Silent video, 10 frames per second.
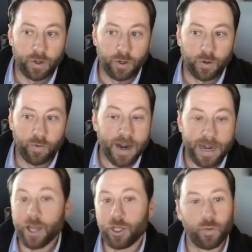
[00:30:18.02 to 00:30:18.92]
right
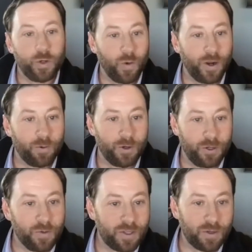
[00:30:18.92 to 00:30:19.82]
now you wouldn't want to
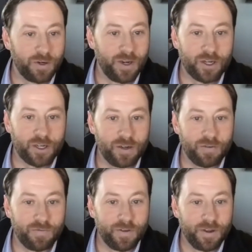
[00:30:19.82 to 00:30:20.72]
reduce the reduction of